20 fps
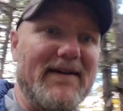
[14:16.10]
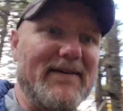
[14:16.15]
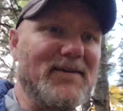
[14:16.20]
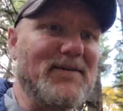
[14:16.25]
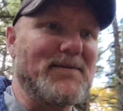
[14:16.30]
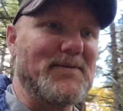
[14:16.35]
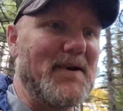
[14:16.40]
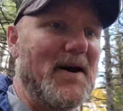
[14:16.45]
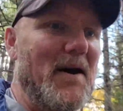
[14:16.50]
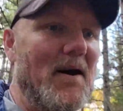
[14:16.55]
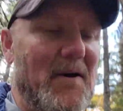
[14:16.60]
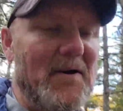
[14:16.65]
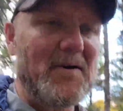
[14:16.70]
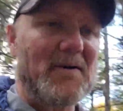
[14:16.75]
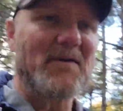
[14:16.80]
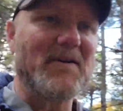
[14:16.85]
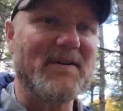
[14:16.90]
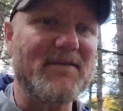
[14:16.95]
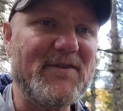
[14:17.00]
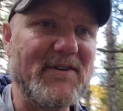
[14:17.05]
I don't
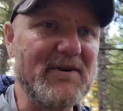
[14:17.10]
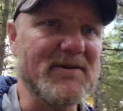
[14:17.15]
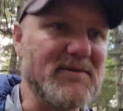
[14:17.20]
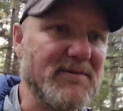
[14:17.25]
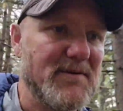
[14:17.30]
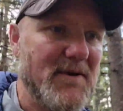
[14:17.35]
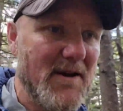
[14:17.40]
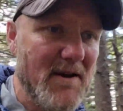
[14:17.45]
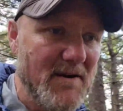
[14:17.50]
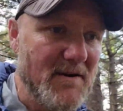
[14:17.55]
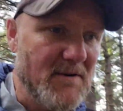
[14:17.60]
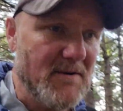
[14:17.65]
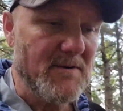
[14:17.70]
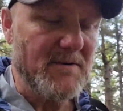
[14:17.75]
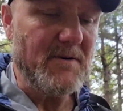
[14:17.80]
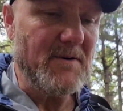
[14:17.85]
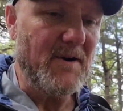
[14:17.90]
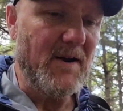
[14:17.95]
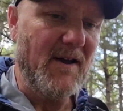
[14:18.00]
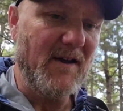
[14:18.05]
know, and if you don't
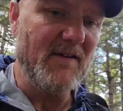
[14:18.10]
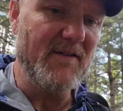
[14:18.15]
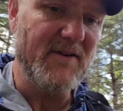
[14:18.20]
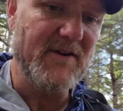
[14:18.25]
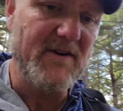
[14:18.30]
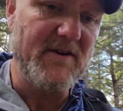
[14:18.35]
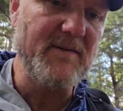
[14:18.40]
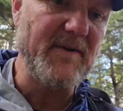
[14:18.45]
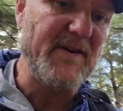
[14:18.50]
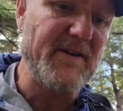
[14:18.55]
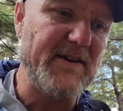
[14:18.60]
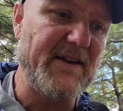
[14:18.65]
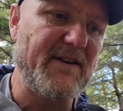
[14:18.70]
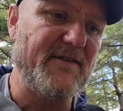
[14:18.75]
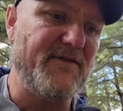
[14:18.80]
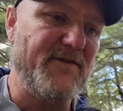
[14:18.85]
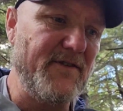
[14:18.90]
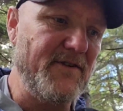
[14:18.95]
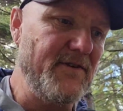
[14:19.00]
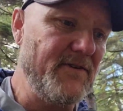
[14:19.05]
know if you're going to be able to
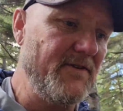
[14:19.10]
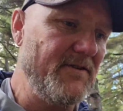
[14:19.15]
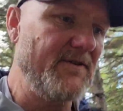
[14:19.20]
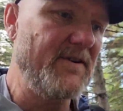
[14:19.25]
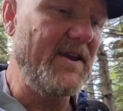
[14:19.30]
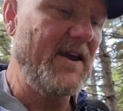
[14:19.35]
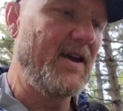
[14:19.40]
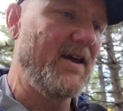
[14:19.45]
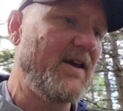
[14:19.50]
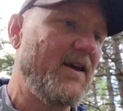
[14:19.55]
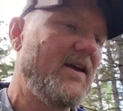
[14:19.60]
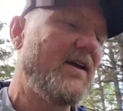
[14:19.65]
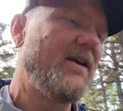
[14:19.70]
get food,